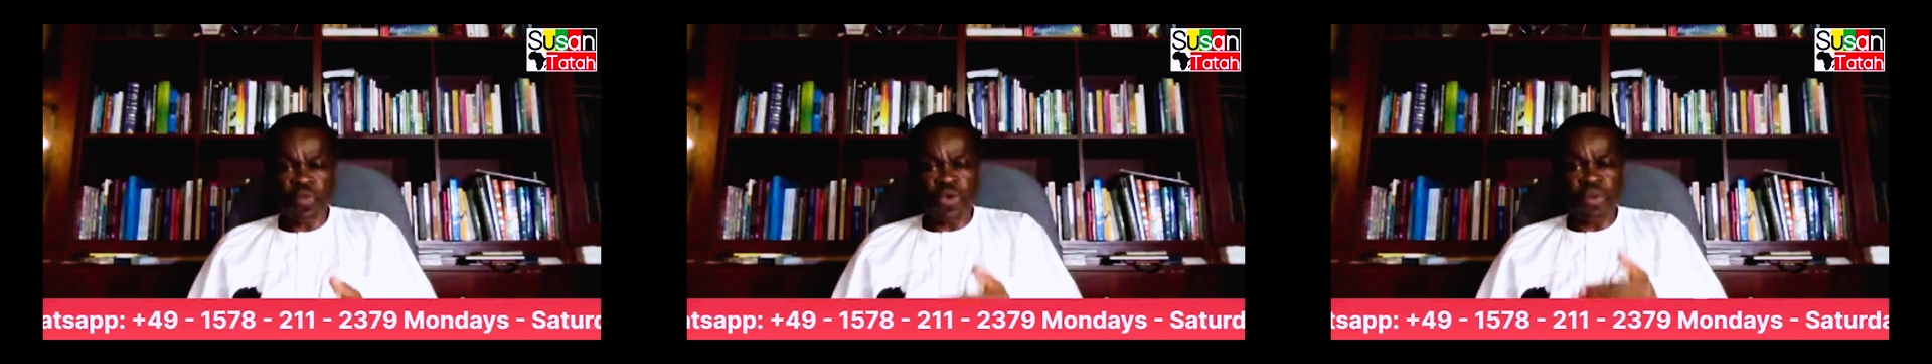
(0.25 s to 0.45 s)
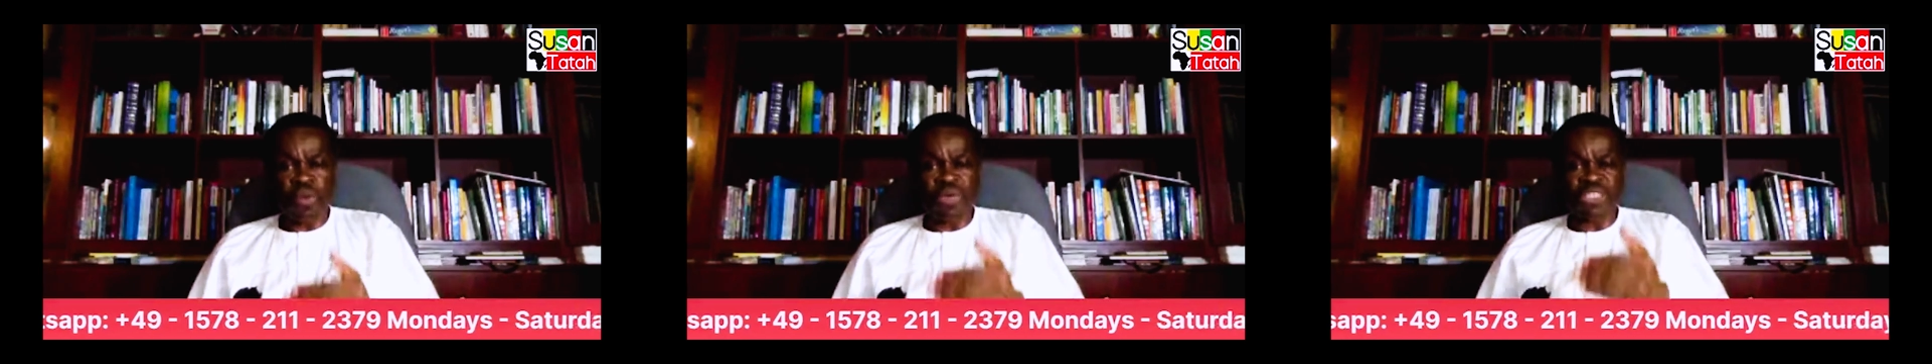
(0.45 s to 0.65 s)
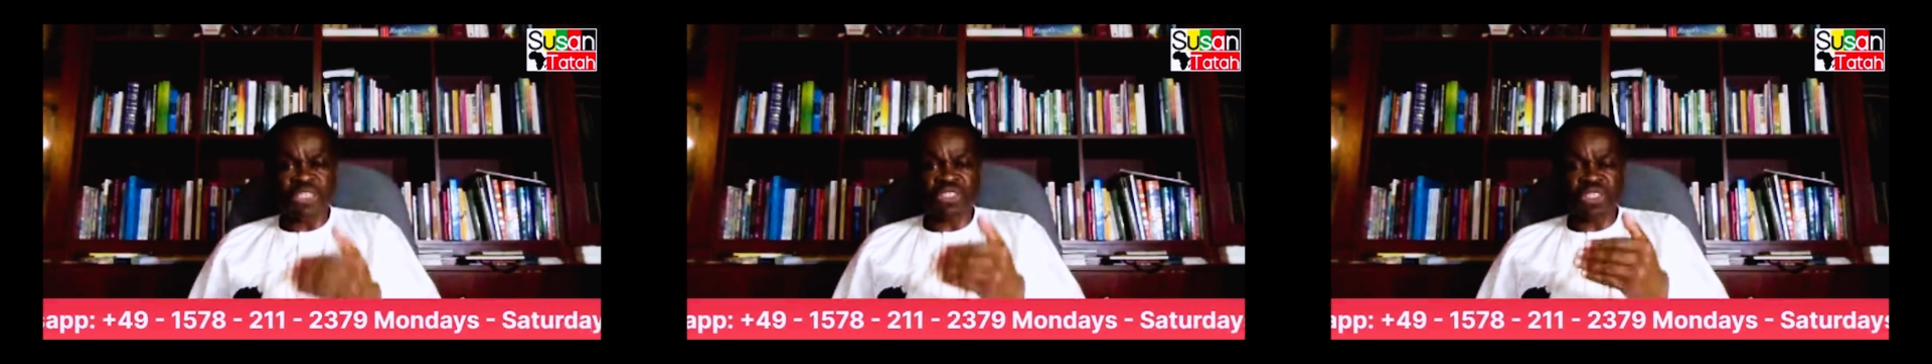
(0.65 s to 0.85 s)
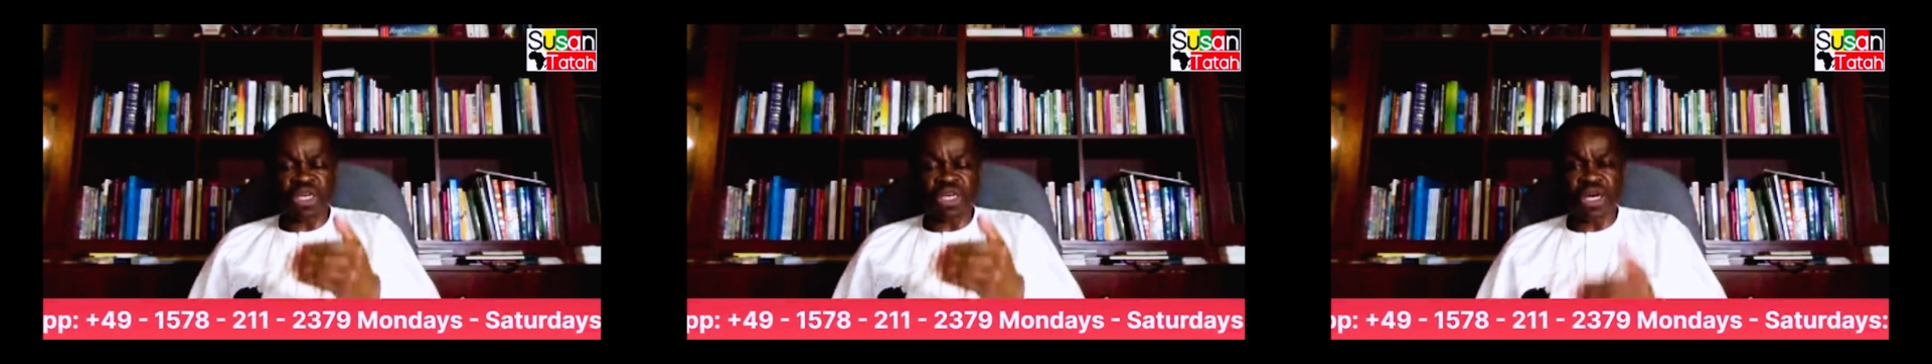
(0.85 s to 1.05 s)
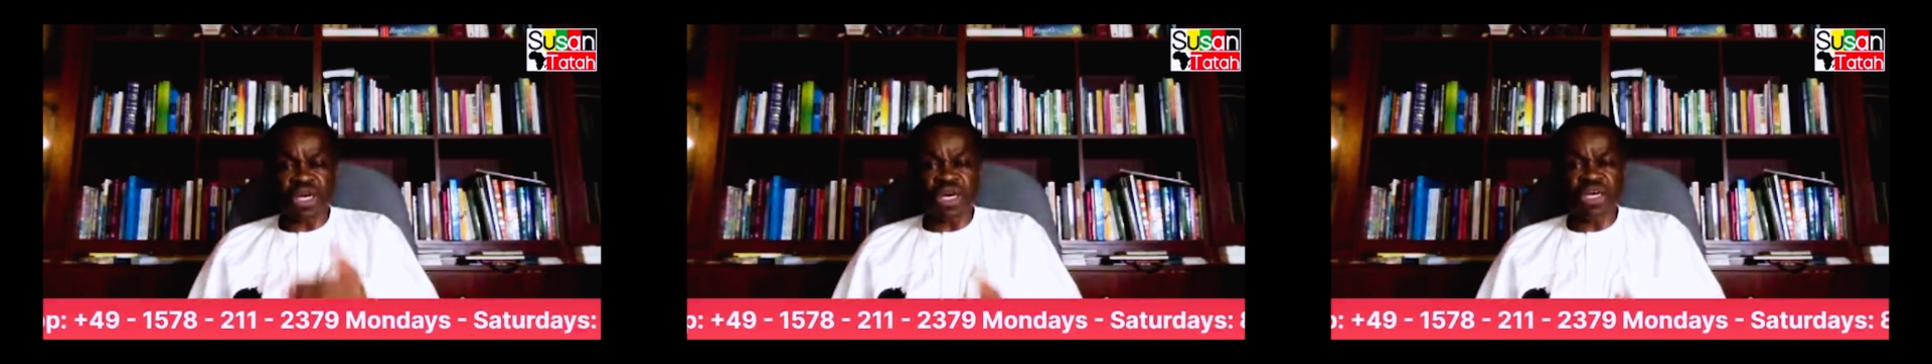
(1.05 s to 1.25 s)
We
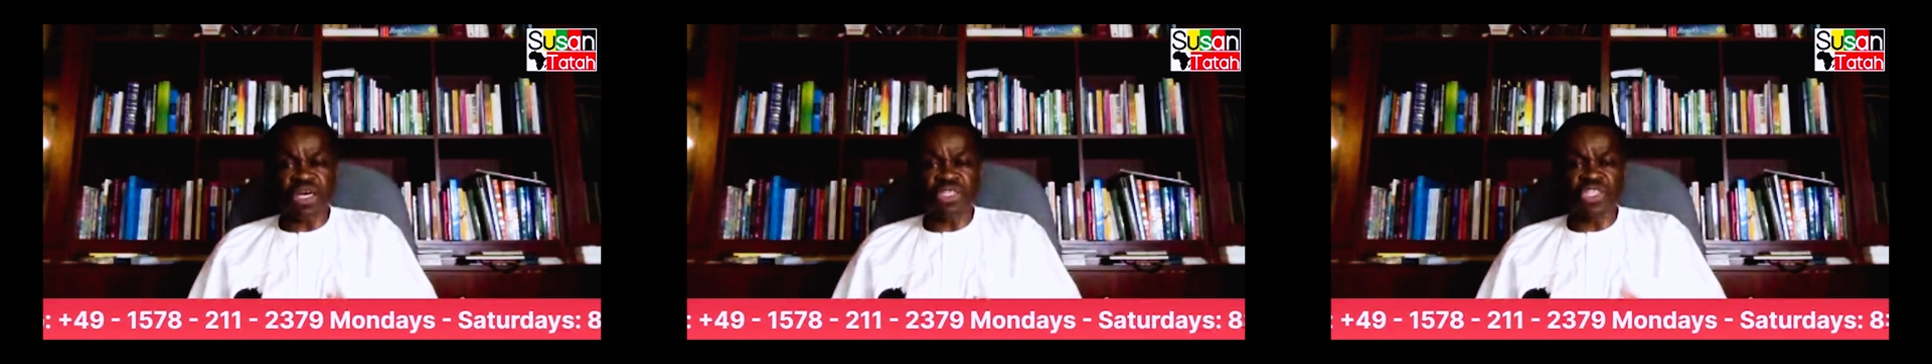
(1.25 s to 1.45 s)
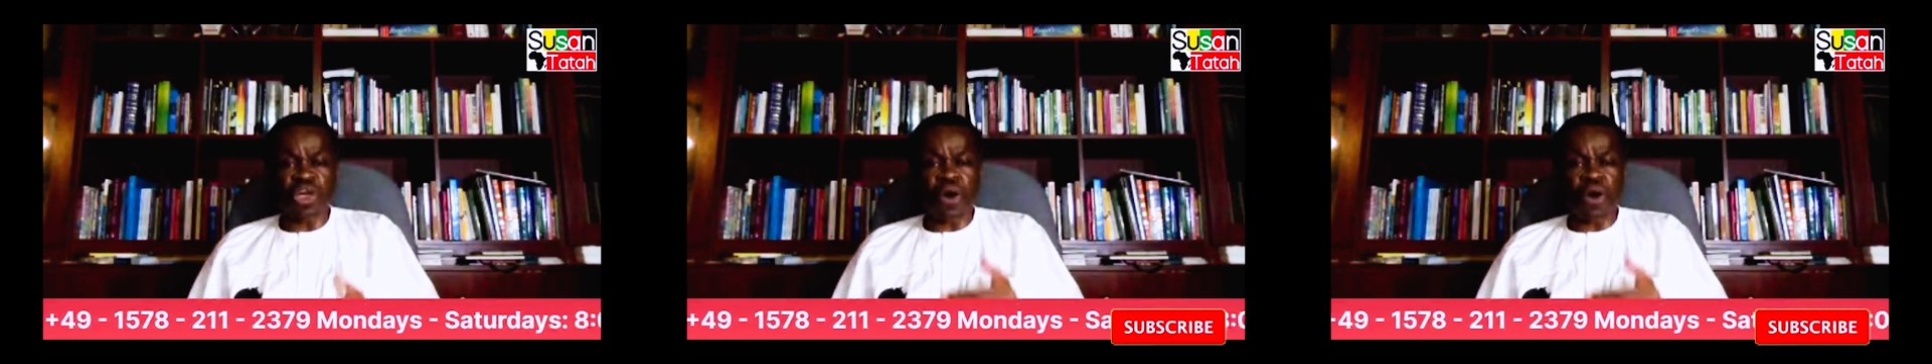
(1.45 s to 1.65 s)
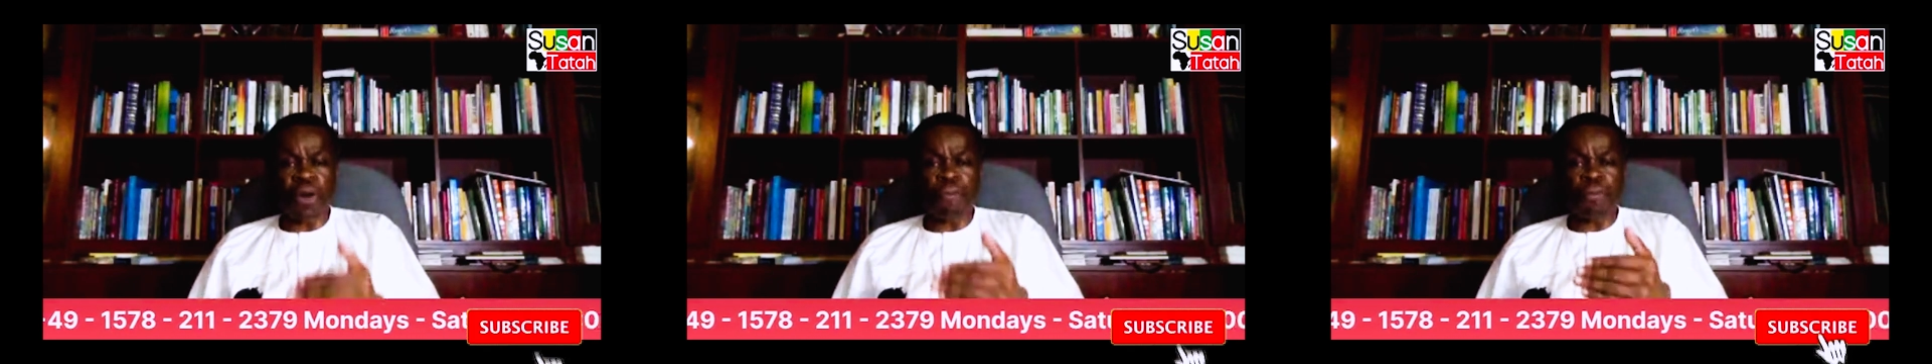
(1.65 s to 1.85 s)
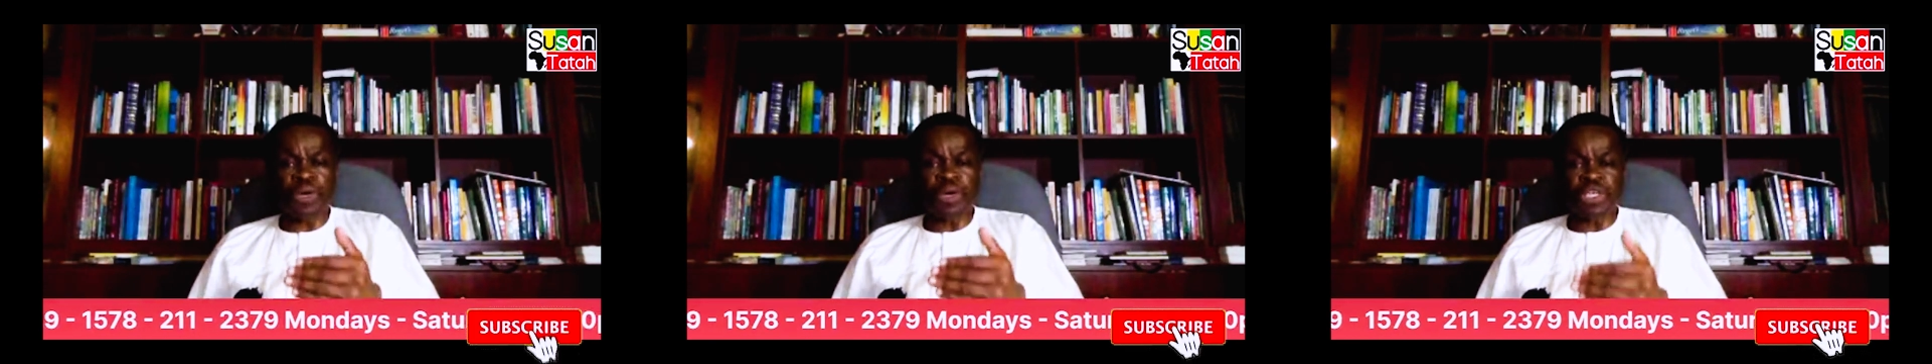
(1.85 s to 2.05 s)
must urge our